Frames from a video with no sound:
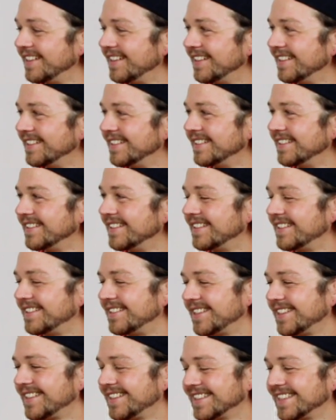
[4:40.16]

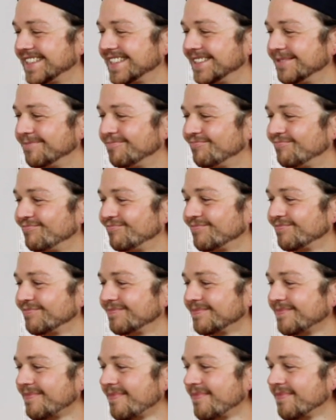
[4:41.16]

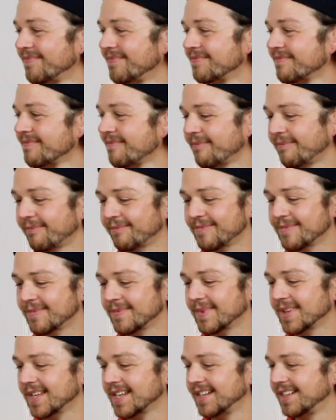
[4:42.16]

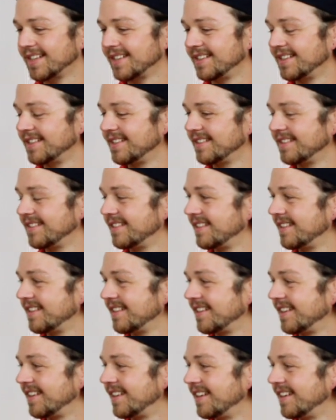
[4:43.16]
This person isn't speaking.